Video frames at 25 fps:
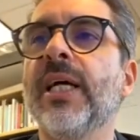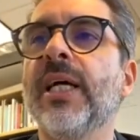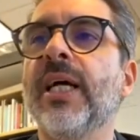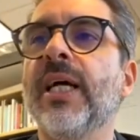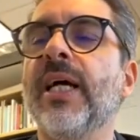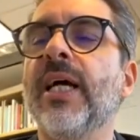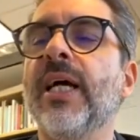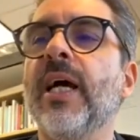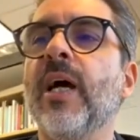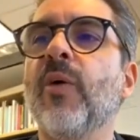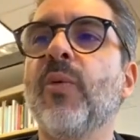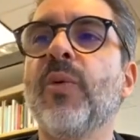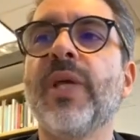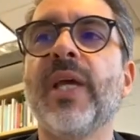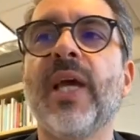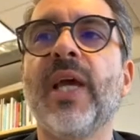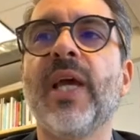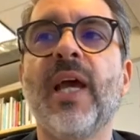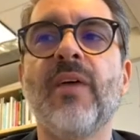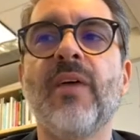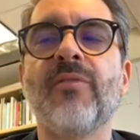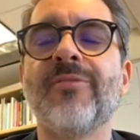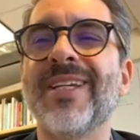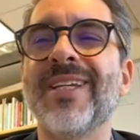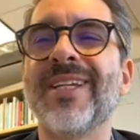Uh, we
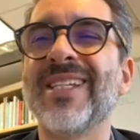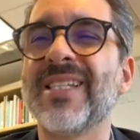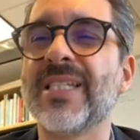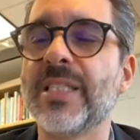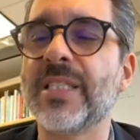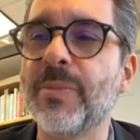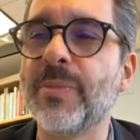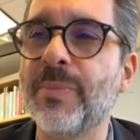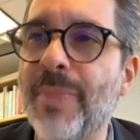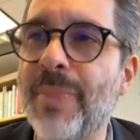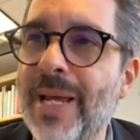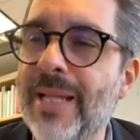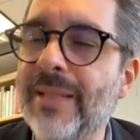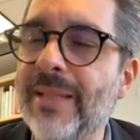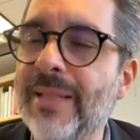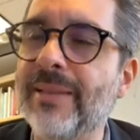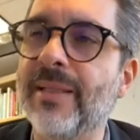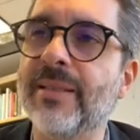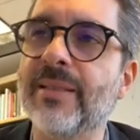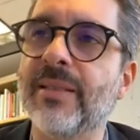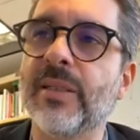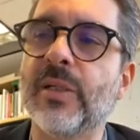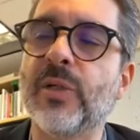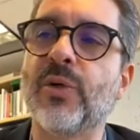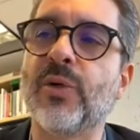have expanded
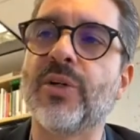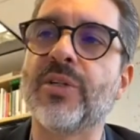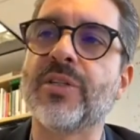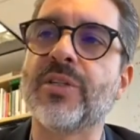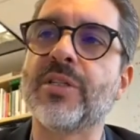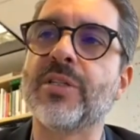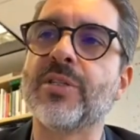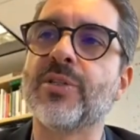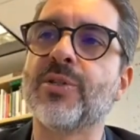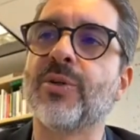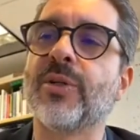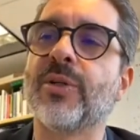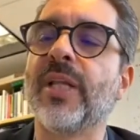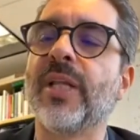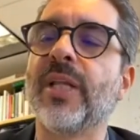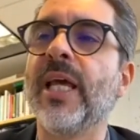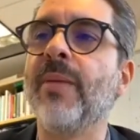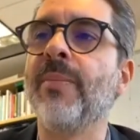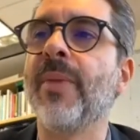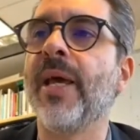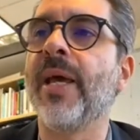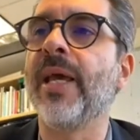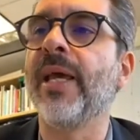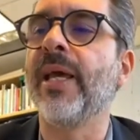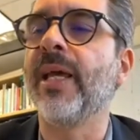the courses on
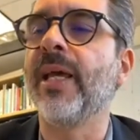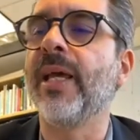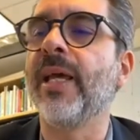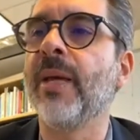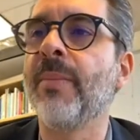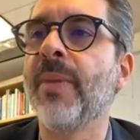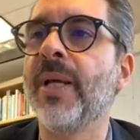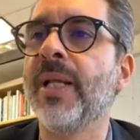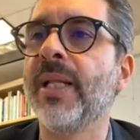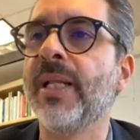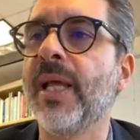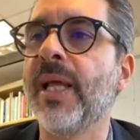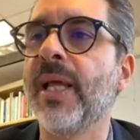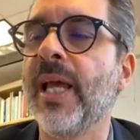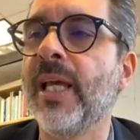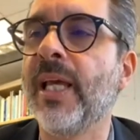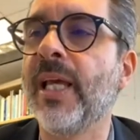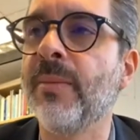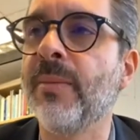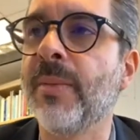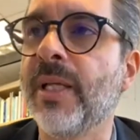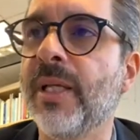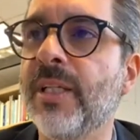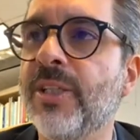MNH uh,